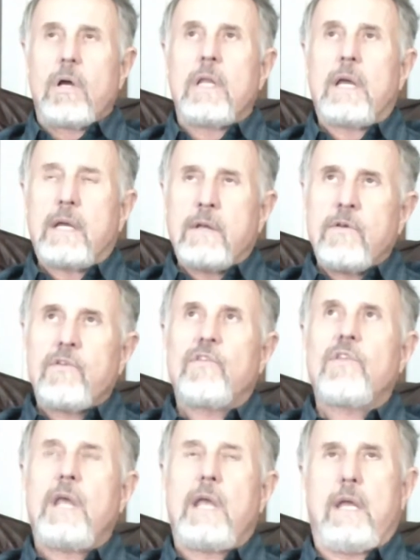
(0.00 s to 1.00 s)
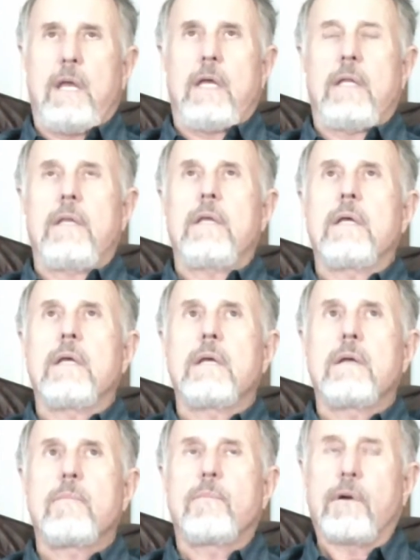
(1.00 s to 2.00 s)
while I understand
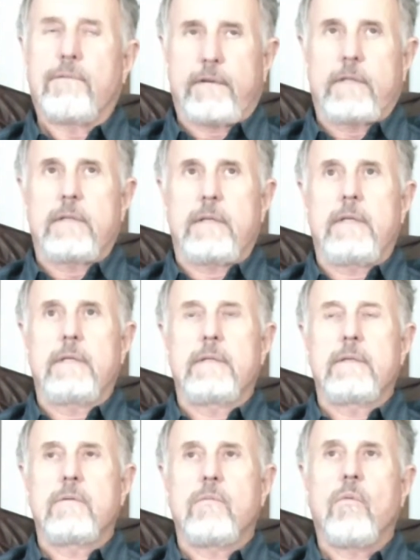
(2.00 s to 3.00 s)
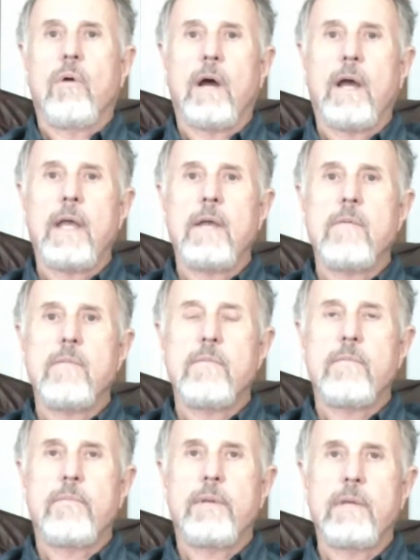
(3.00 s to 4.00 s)
perfectly why
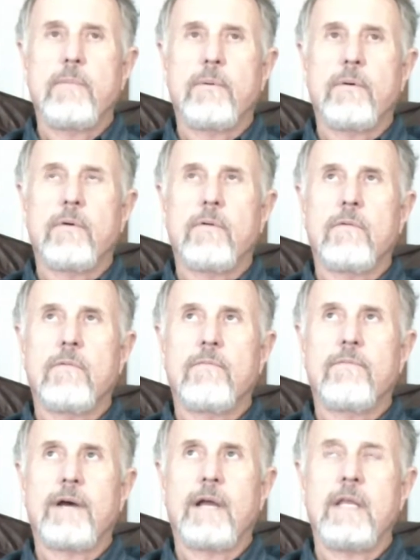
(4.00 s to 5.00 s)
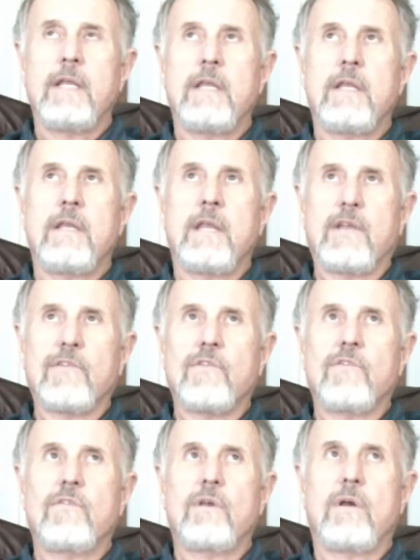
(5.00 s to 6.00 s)
people find it
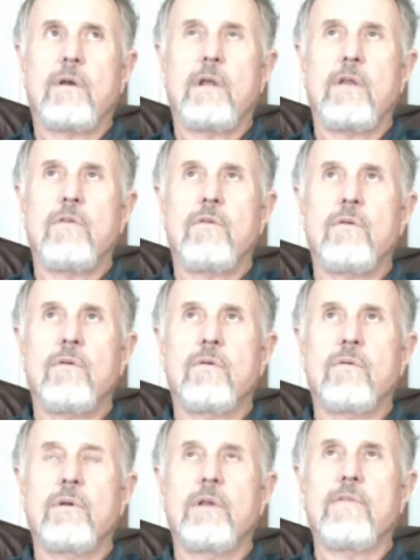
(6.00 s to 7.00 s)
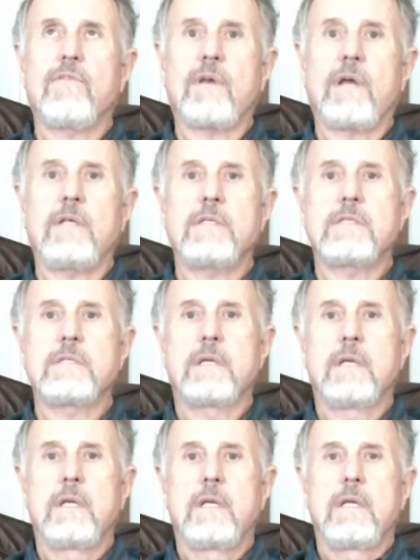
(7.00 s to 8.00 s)
necessary to
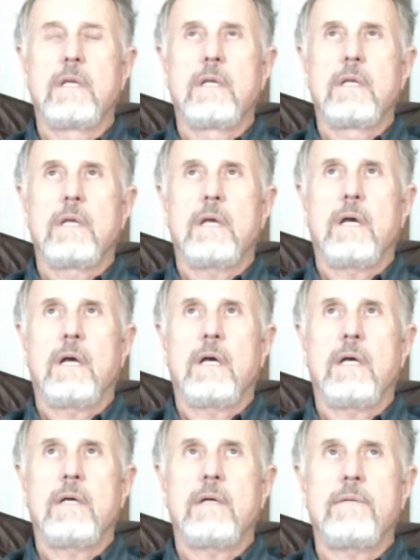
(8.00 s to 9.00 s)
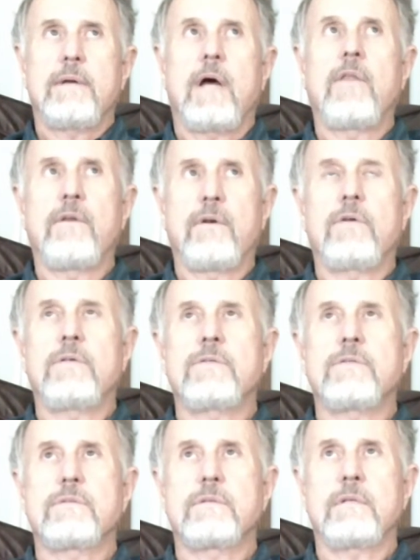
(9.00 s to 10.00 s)
criticize
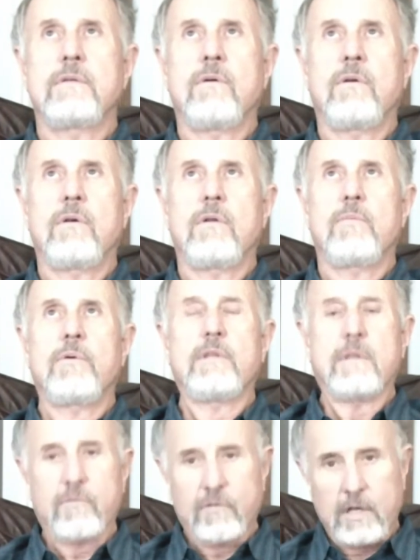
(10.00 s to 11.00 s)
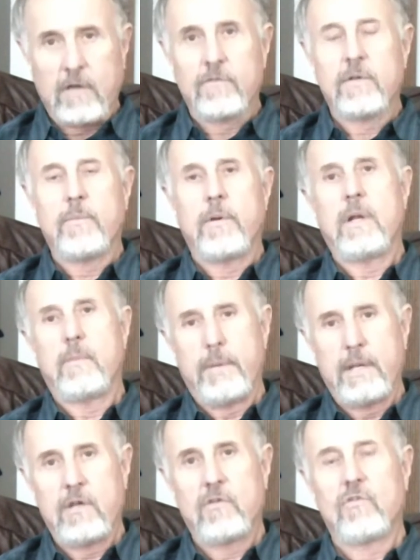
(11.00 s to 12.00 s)
others in order to put themselves up on
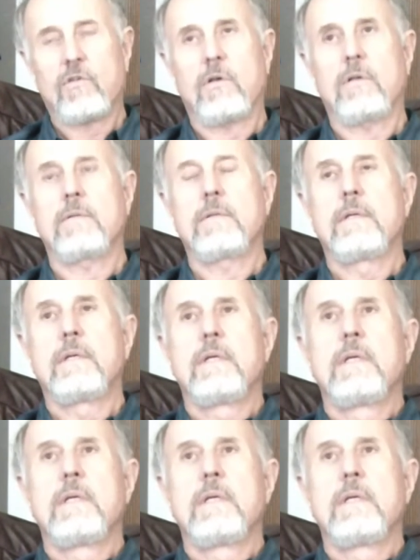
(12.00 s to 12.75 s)
a pedestal,